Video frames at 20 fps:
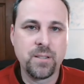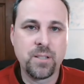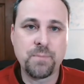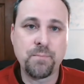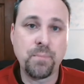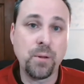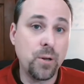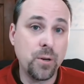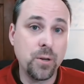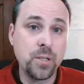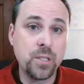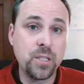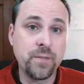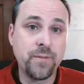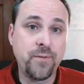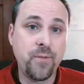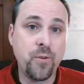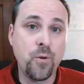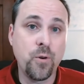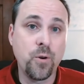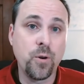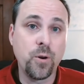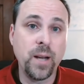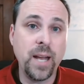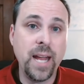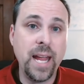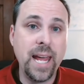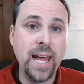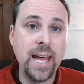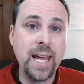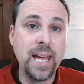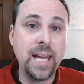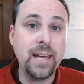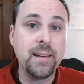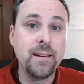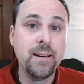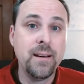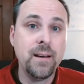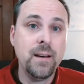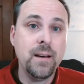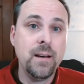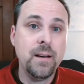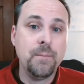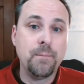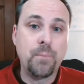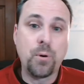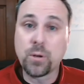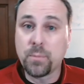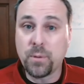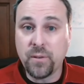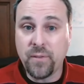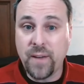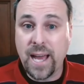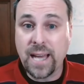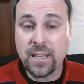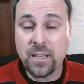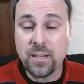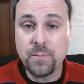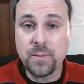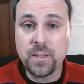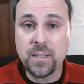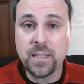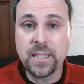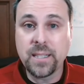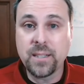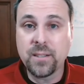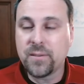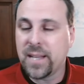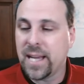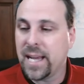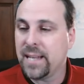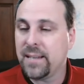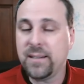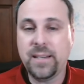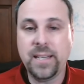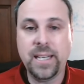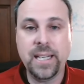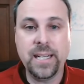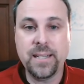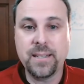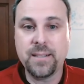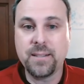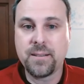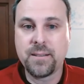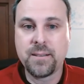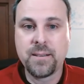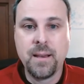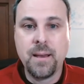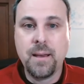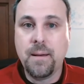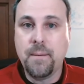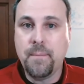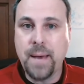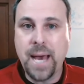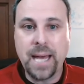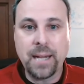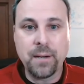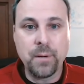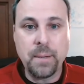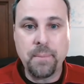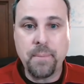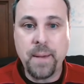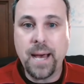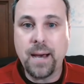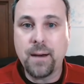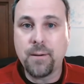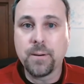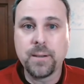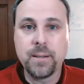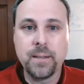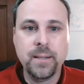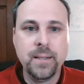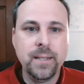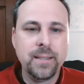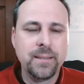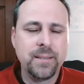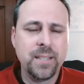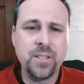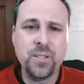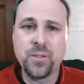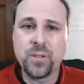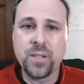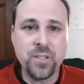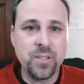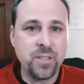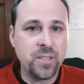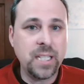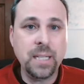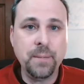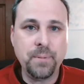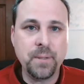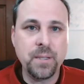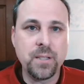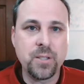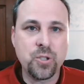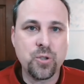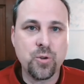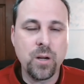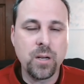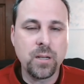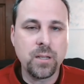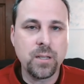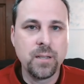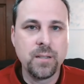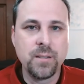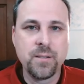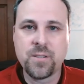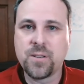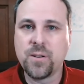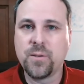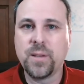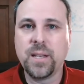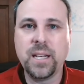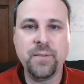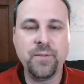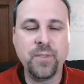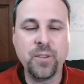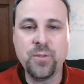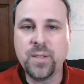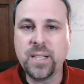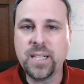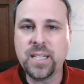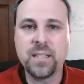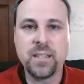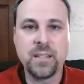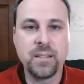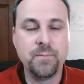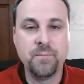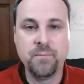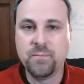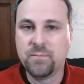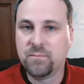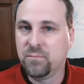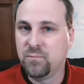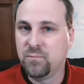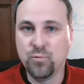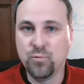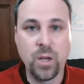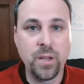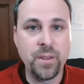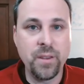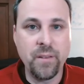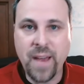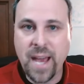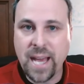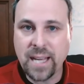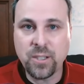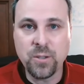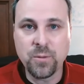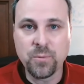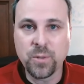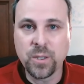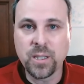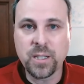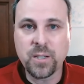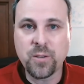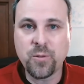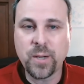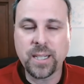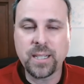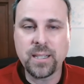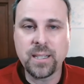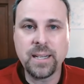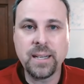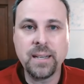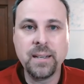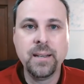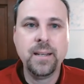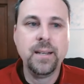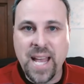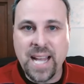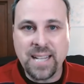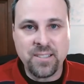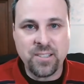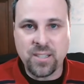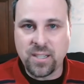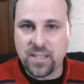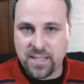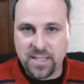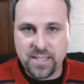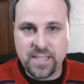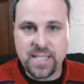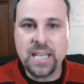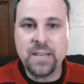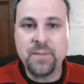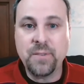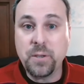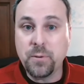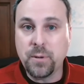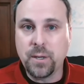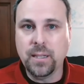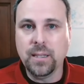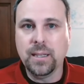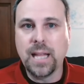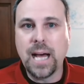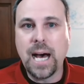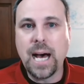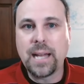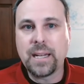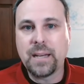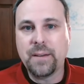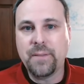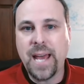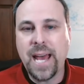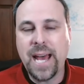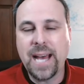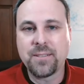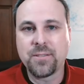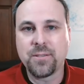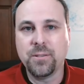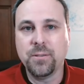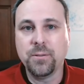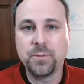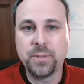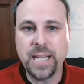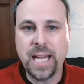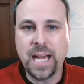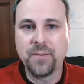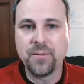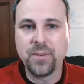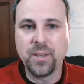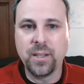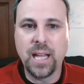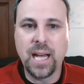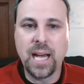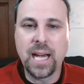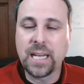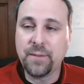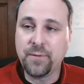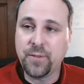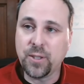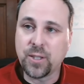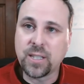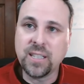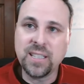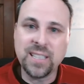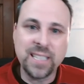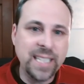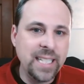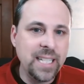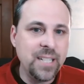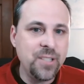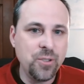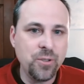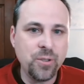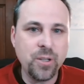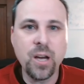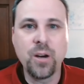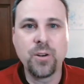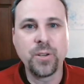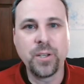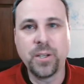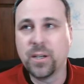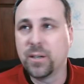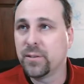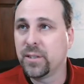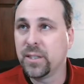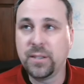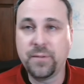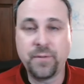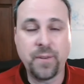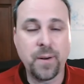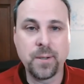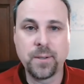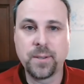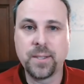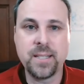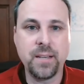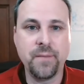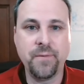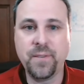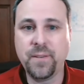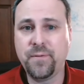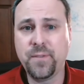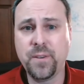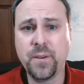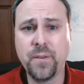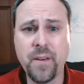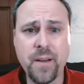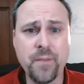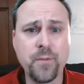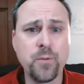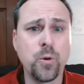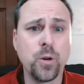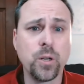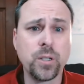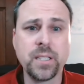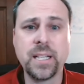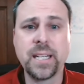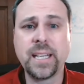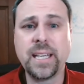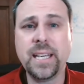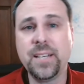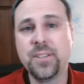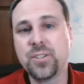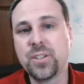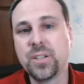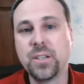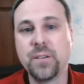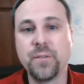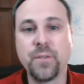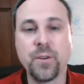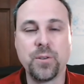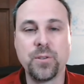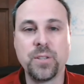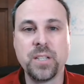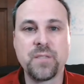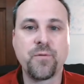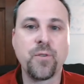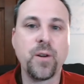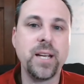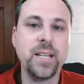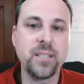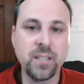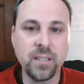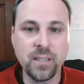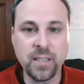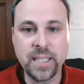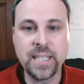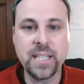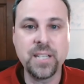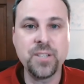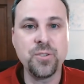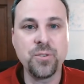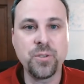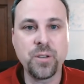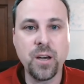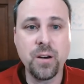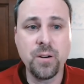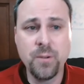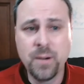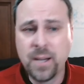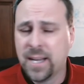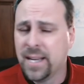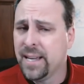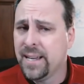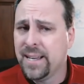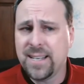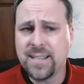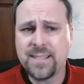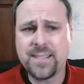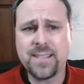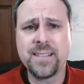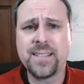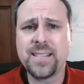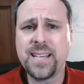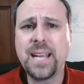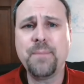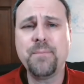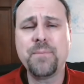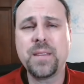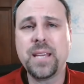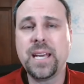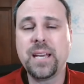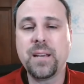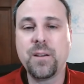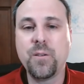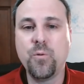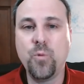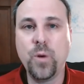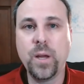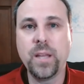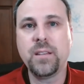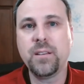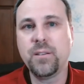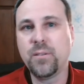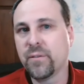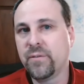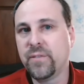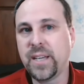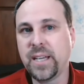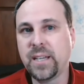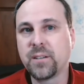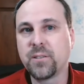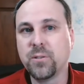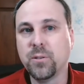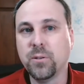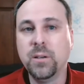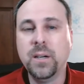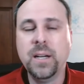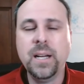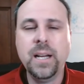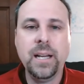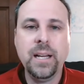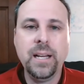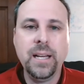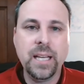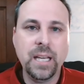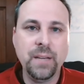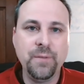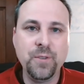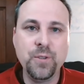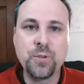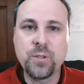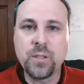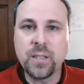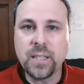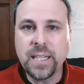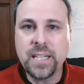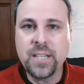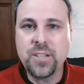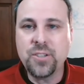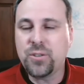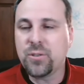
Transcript: splurge for a portable vacuum cleaner that is battery powered, that you can just keep in the trunk so that if you need to run the vacuum really quickly, that's going to save you a lot of hassle down the line. If you clean as you go, you know, you've heard this. If you've ever worked in a kitchen, you've heard this phrase, clean as you go. It's the same thing with your vehicle. If you clean